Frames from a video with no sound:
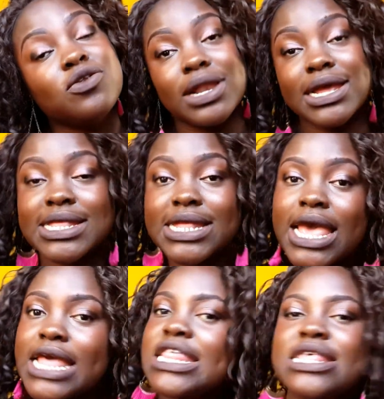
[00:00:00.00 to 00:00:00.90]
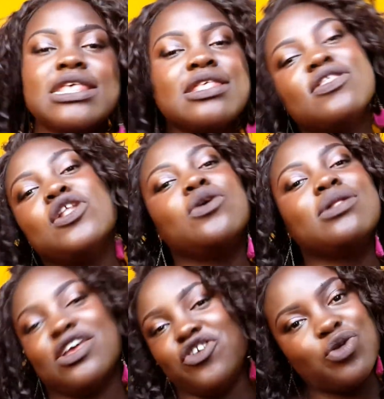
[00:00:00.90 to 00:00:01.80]
under $20. This
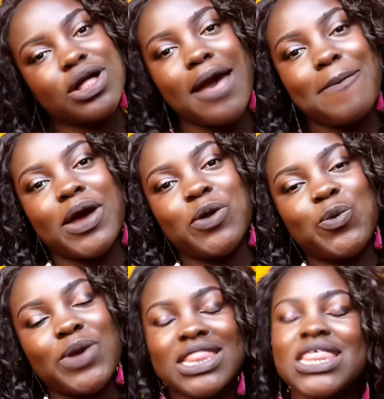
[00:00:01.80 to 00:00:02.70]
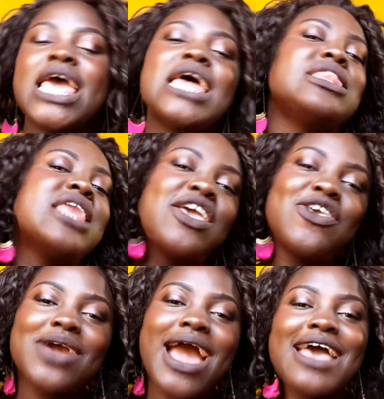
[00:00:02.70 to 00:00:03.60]
is the look that you'll come up with.
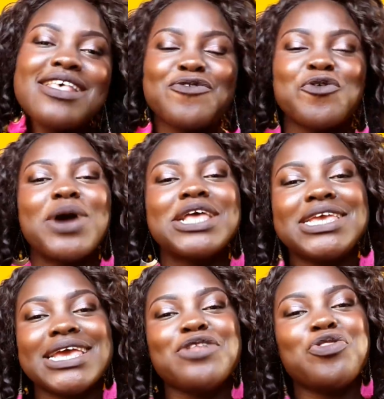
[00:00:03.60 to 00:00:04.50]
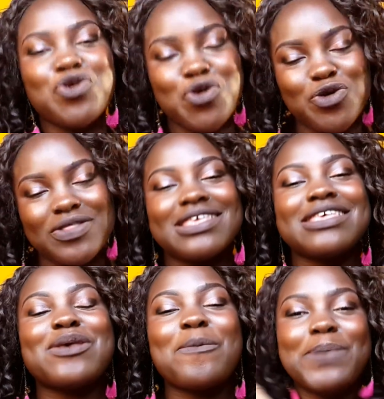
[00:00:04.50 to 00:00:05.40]
Thank you guys for watching
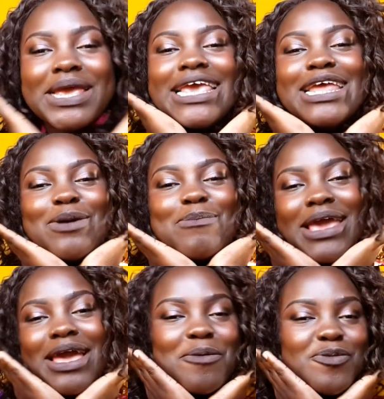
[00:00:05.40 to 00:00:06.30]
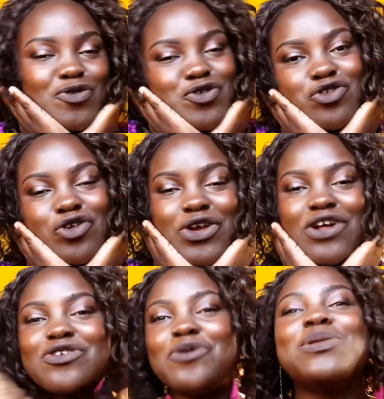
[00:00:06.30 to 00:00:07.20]
through. This is a beginner makeup
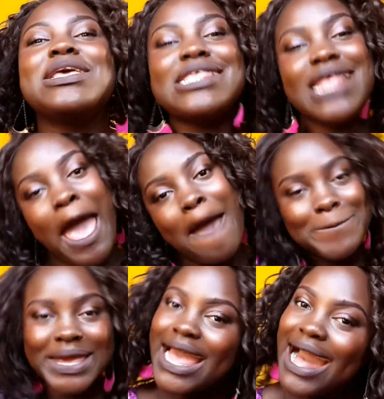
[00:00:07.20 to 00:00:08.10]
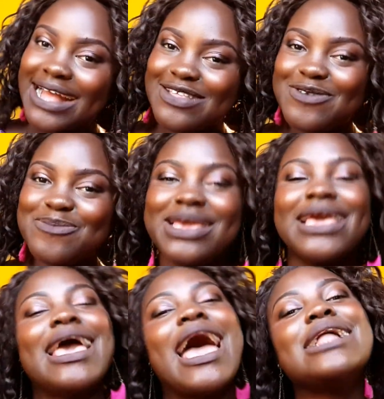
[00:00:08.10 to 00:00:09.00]
tutorial, so please be
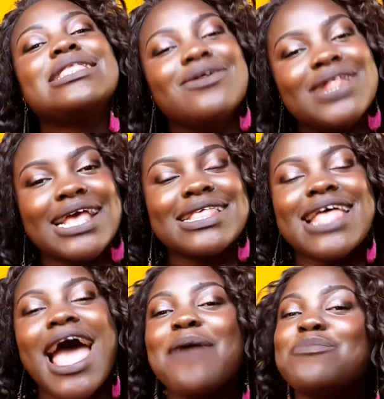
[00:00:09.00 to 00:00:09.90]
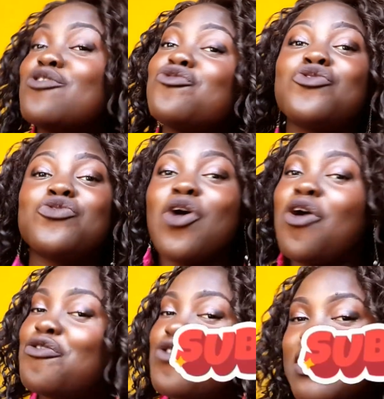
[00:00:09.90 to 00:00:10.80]
kind to me. Until next time,
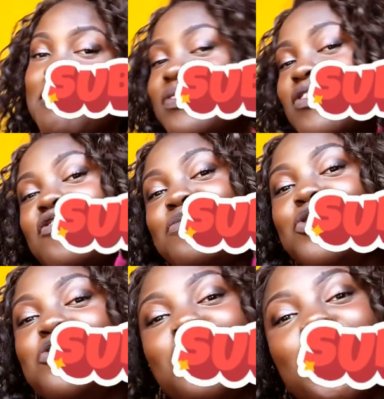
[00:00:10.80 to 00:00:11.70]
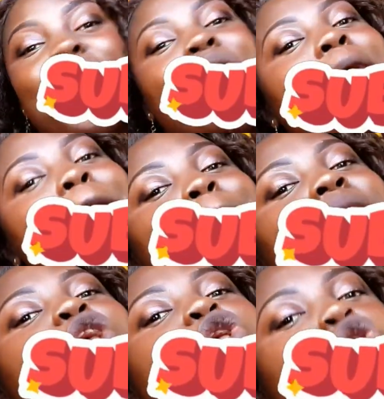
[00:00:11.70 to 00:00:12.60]
this was all for Samantha's Mundo.
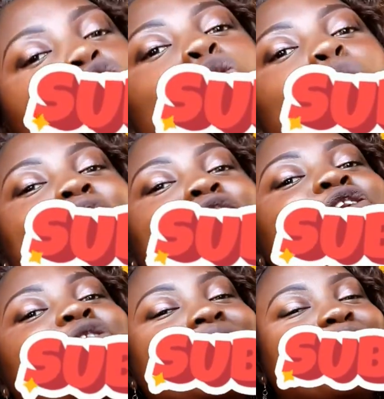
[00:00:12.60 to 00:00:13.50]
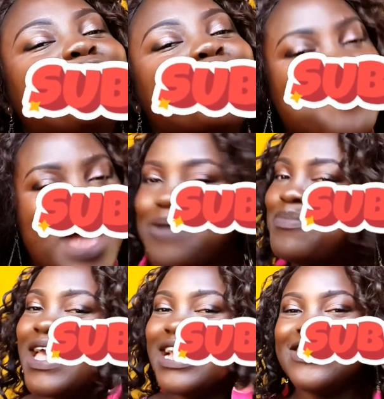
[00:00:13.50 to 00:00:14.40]
Make sure you
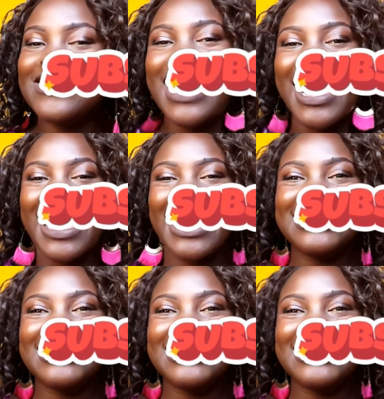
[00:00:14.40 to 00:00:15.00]
subscribe. Thank you